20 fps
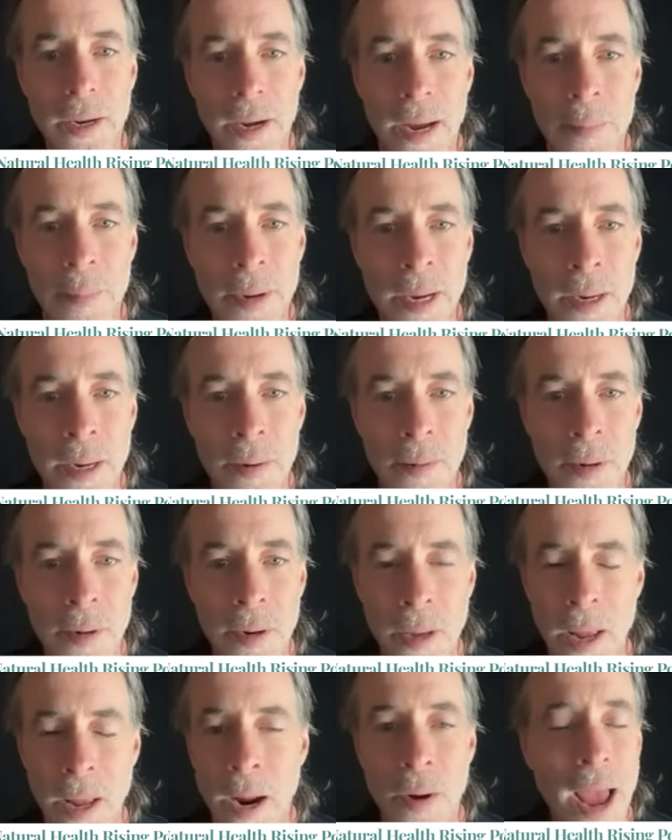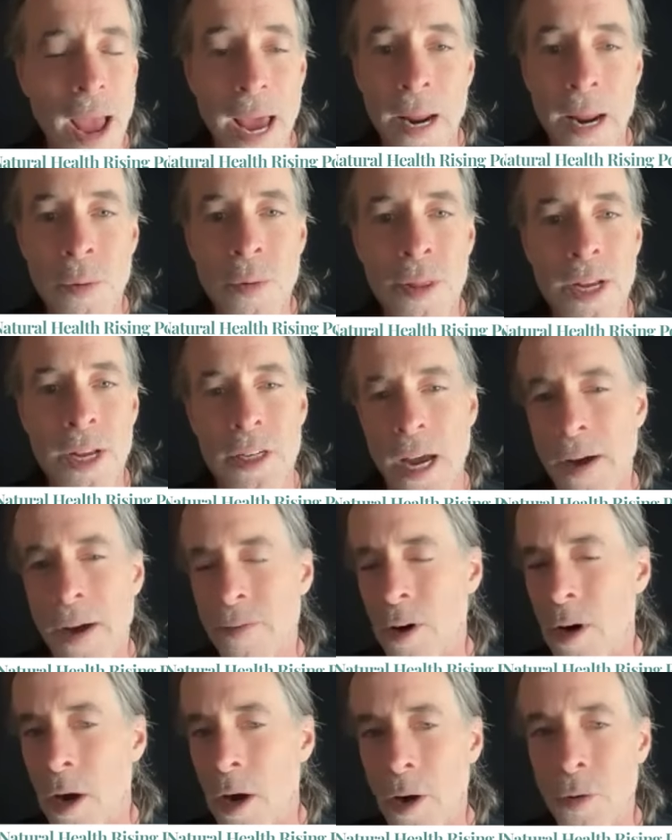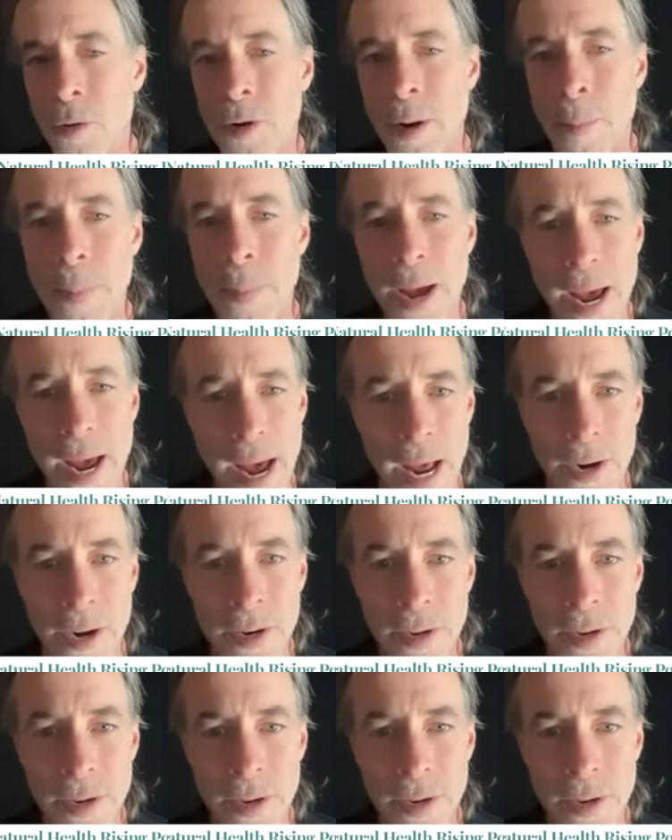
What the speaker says: I mean, anyone that's ever owned a pet